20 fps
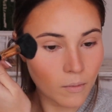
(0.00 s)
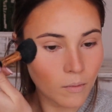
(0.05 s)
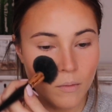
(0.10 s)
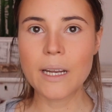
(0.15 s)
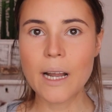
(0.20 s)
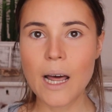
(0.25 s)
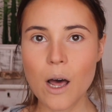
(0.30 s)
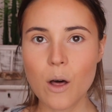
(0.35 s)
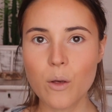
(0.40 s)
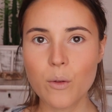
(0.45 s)

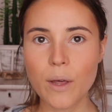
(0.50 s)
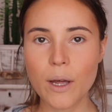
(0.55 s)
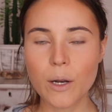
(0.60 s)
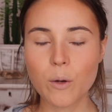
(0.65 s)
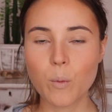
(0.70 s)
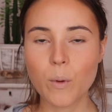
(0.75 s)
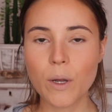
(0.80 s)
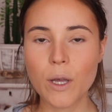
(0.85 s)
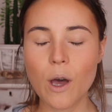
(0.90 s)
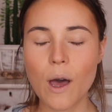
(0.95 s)
Now
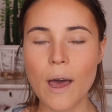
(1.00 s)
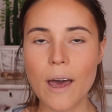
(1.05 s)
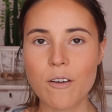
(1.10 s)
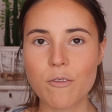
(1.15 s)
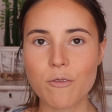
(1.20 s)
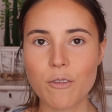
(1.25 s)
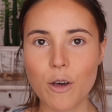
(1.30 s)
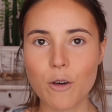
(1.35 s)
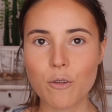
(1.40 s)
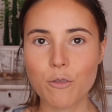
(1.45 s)
that we
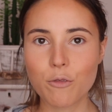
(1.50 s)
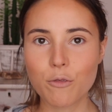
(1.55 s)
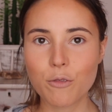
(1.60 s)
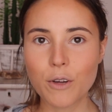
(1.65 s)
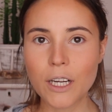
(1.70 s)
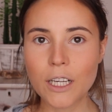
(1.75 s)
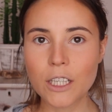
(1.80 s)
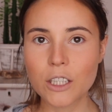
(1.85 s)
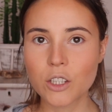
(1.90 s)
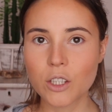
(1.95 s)
have
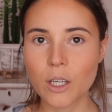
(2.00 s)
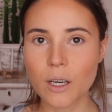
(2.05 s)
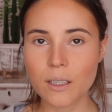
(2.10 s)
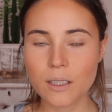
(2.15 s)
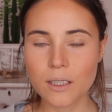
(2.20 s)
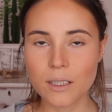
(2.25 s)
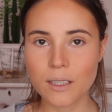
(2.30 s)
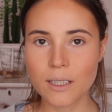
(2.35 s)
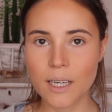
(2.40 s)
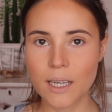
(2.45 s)
finished
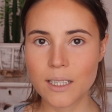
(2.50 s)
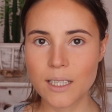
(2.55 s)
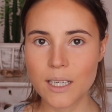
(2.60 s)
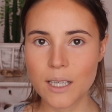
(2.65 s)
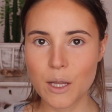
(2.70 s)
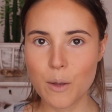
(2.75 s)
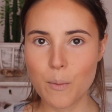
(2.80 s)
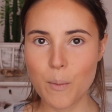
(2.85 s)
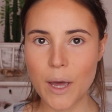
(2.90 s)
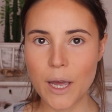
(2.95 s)
setting
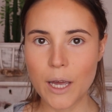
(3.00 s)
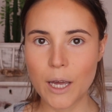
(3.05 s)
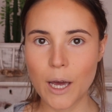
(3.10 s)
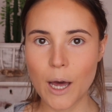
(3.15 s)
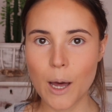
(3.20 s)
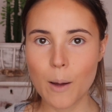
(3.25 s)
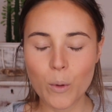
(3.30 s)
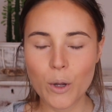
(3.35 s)
the makeup,